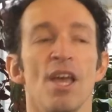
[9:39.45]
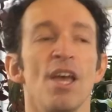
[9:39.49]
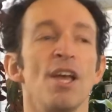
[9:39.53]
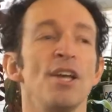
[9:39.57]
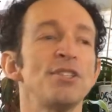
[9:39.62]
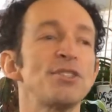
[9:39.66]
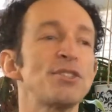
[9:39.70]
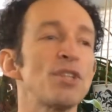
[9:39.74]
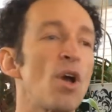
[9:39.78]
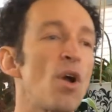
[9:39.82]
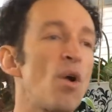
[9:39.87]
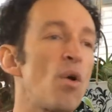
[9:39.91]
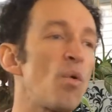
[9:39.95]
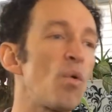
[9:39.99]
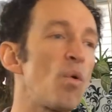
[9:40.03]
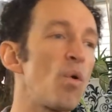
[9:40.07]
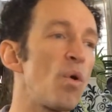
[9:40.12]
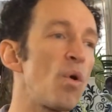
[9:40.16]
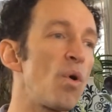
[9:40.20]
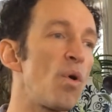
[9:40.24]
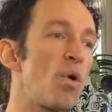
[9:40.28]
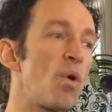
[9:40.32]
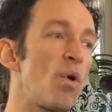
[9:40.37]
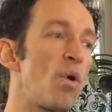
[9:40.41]
So,
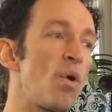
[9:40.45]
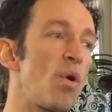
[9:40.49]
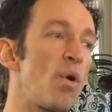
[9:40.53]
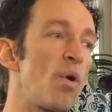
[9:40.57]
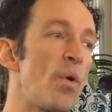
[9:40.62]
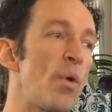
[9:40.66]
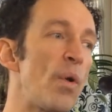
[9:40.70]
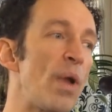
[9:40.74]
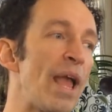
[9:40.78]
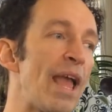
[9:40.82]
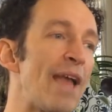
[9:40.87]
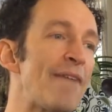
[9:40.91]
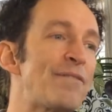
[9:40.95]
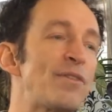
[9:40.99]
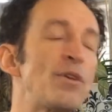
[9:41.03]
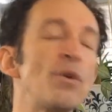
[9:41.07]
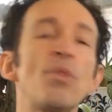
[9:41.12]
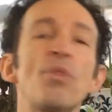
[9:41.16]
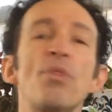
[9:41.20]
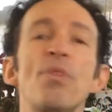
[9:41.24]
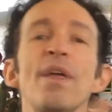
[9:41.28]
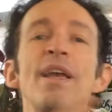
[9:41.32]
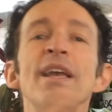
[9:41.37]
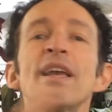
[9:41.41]
if you
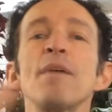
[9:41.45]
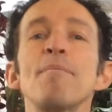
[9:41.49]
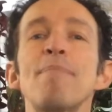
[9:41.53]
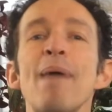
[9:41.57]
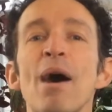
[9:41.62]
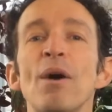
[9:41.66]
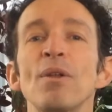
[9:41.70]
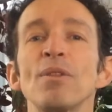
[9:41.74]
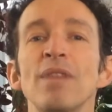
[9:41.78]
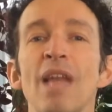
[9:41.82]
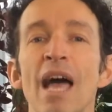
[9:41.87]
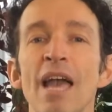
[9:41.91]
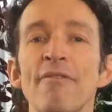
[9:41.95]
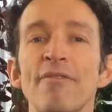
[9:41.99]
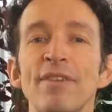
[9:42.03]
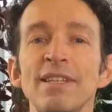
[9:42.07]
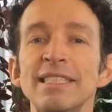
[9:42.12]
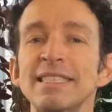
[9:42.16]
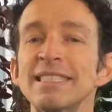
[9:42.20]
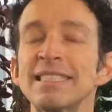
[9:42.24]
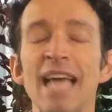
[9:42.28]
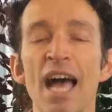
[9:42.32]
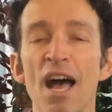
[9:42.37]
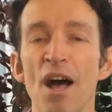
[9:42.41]
think about life
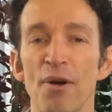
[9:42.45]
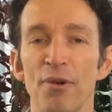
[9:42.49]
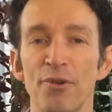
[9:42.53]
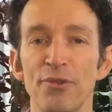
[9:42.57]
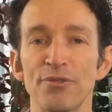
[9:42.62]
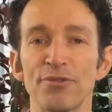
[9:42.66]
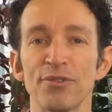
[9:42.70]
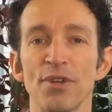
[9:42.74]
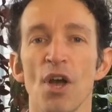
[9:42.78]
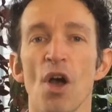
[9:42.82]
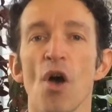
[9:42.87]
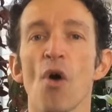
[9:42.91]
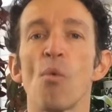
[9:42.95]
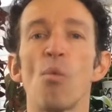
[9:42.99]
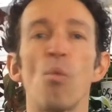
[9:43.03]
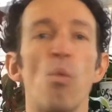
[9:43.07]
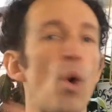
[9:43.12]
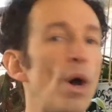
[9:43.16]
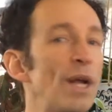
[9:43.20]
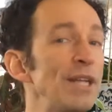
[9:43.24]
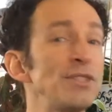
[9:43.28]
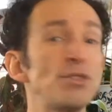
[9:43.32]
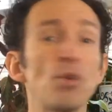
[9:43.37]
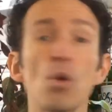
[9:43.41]
itself,
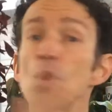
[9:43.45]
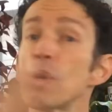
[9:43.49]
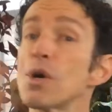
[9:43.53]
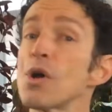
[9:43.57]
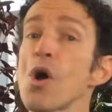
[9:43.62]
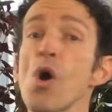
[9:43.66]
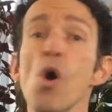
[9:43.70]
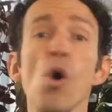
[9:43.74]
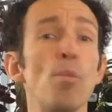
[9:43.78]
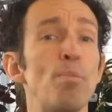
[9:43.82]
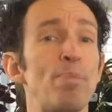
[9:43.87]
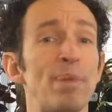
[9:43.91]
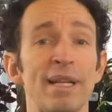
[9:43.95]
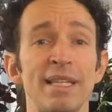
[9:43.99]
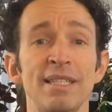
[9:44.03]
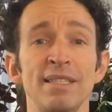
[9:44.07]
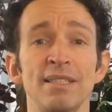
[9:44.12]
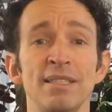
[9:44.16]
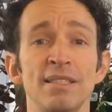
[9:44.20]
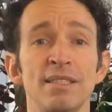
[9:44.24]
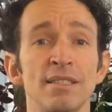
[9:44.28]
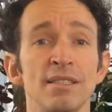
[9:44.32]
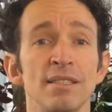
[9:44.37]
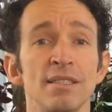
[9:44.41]
one door
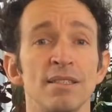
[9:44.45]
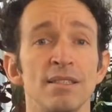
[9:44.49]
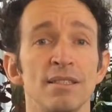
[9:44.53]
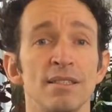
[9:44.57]
opens